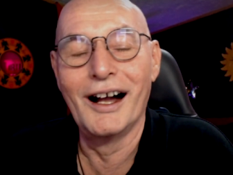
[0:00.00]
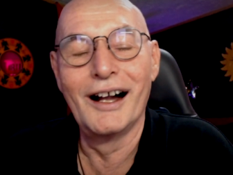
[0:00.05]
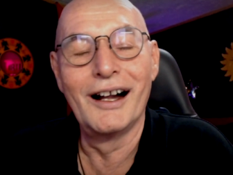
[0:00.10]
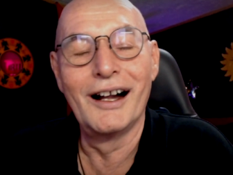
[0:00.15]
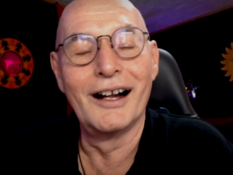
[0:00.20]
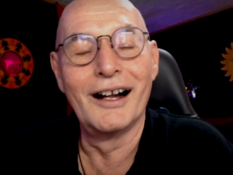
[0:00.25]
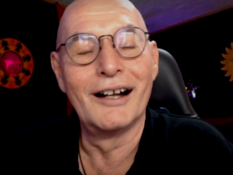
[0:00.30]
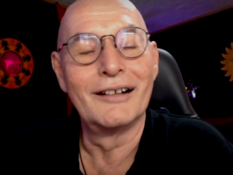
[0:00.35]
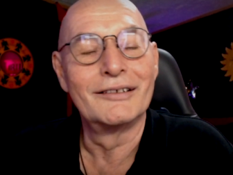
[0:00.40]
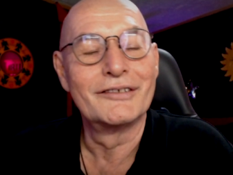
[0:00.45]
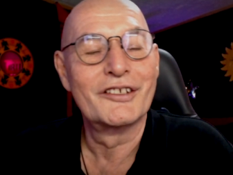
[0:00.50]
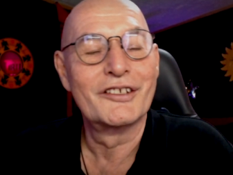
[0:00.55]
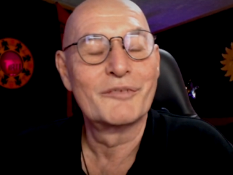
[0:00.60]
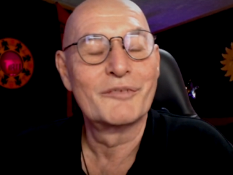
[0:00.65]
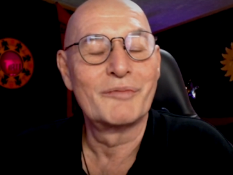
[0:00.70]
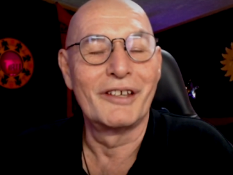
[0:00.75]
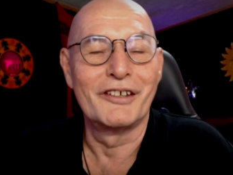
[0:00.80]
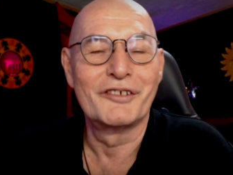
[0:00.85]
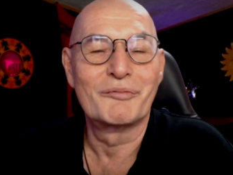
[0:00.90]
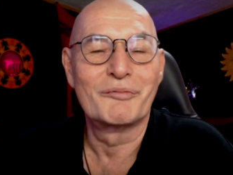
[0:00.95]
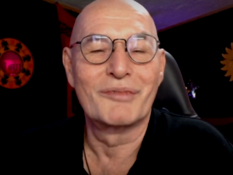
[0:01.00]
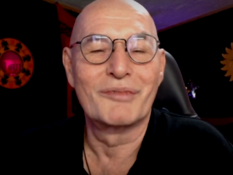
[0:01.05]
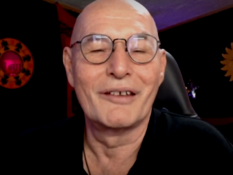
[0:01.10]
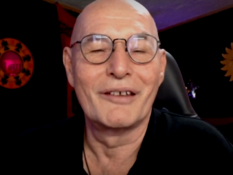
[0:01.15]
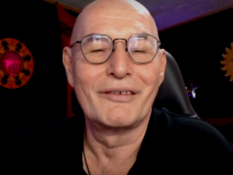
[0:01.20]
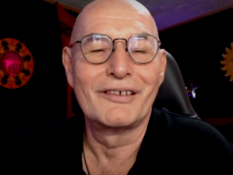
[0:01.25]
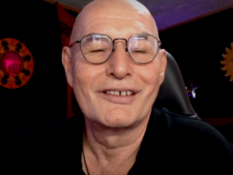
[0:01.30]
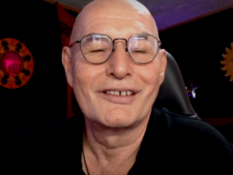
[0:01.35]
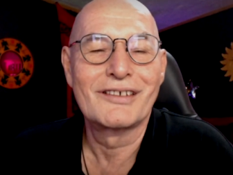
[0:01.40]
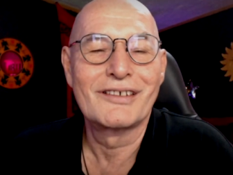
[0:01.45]
uh, space
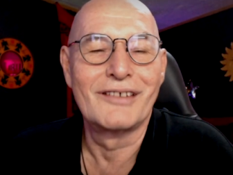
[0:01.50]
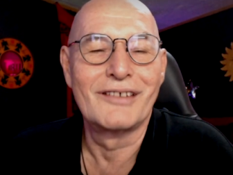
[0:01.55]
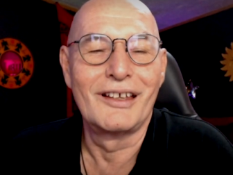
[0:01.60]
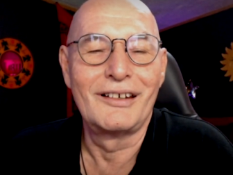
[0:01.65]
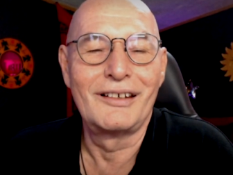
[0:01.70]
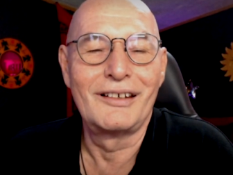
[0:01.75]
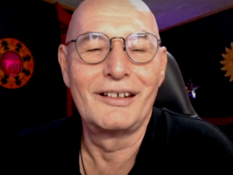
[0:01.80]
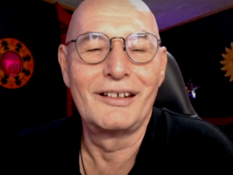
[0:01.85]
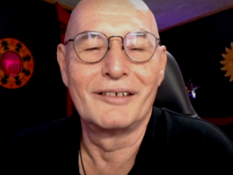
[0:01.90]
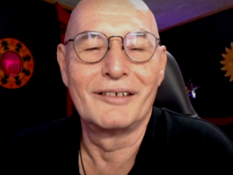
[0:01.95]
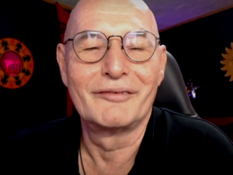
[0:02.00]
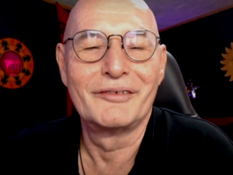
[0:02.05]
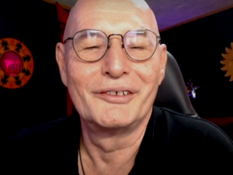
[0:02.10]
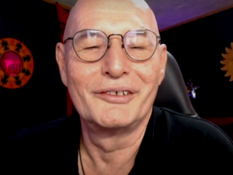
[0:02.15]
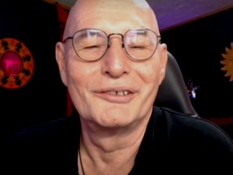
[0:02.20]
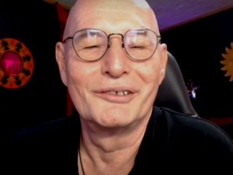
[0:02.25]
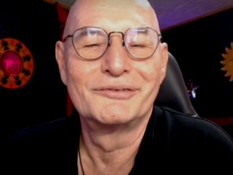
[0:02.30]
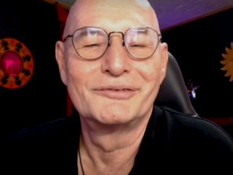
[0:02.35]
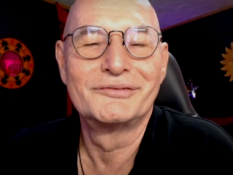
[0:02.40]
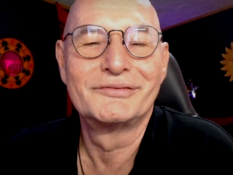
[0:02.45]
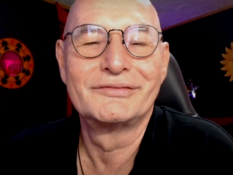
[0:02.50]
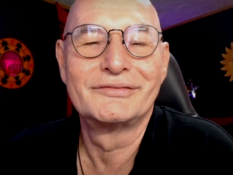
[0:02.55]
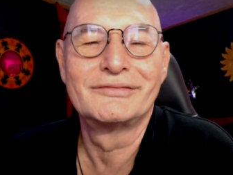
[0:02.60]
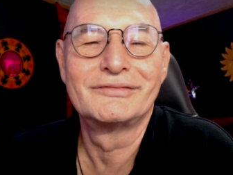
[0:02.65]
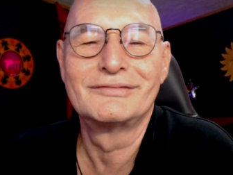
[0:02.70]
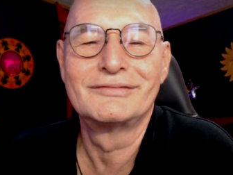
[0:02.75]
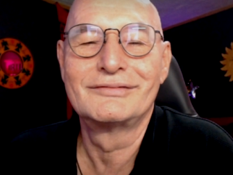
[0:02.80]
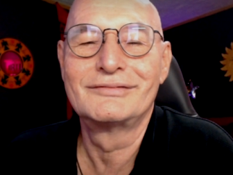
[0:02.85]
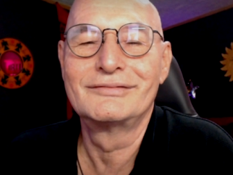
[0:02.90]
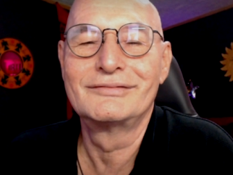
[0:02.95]
brothers that love you.
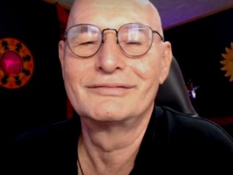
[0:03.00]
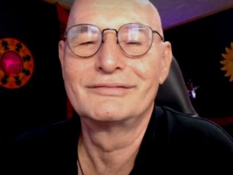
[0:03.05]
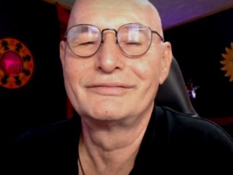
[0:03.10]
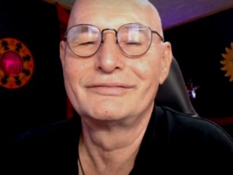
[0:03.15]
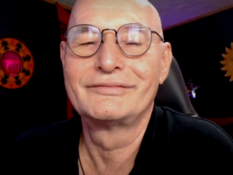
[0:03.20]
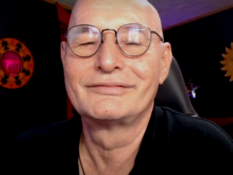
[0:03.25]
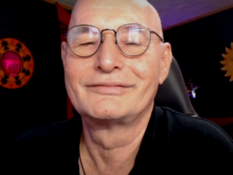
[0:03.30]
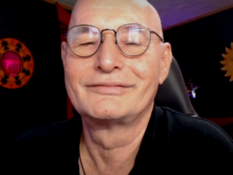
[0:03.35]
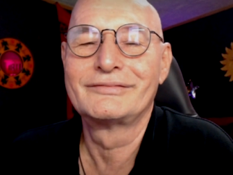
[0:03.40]
Mm -hmm.